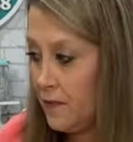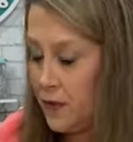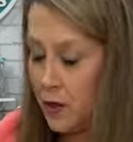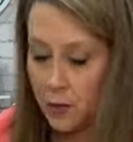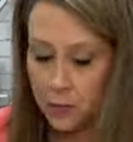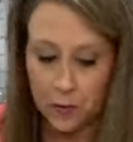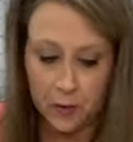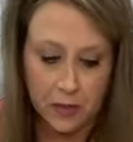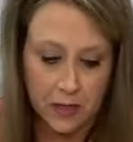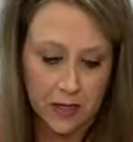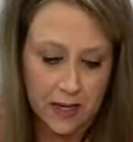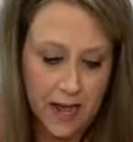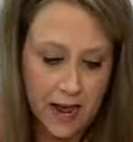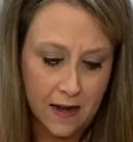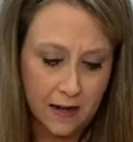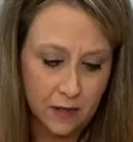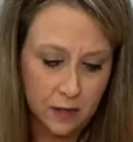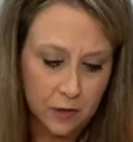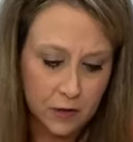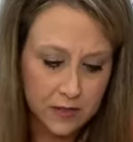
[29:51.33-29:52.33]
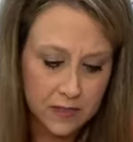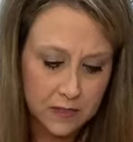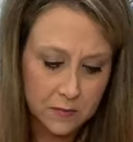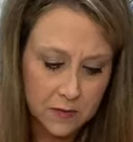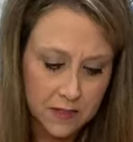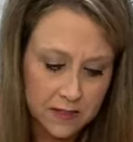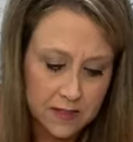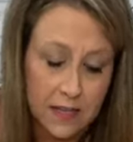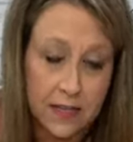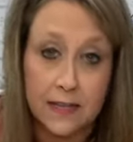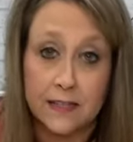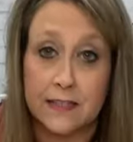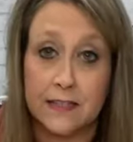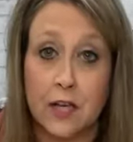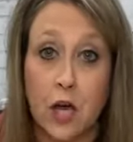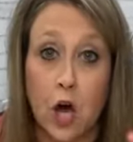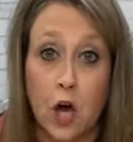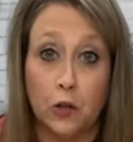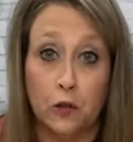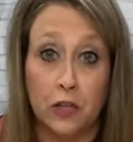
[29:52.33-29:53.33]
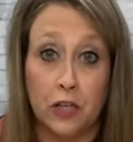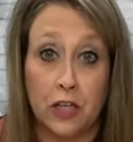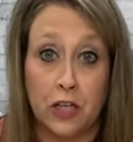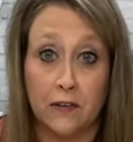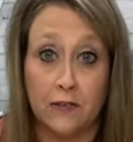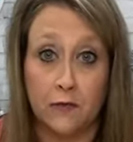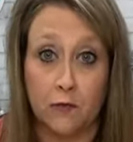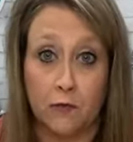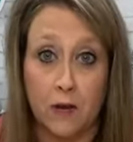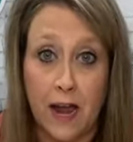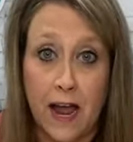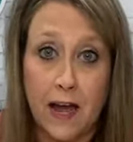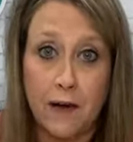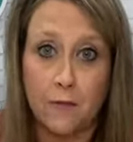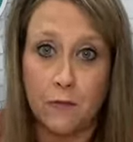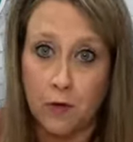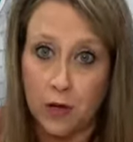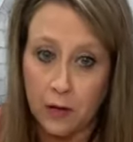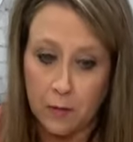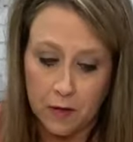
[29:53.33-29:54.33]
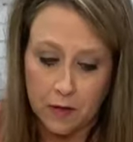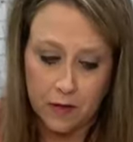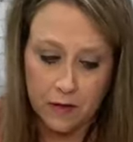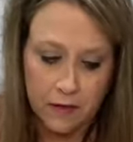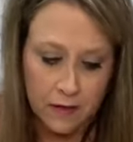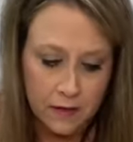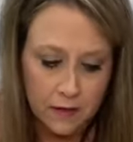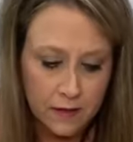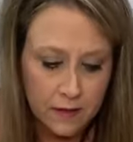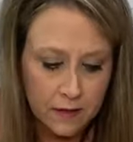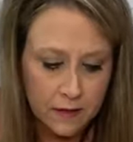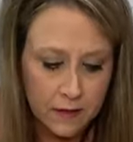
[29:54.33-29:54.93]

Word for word: They'll put it out at Christmas and it's called gift wrap ribbon.